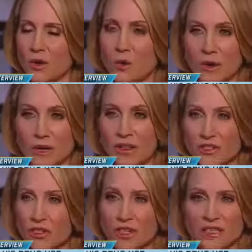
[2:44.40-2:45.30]
You don't worry
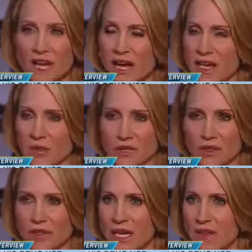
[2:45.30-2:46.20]
that you're going to die when
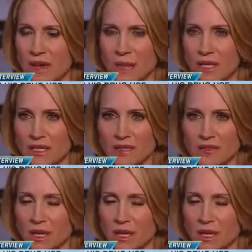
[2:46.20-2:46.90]
you take that many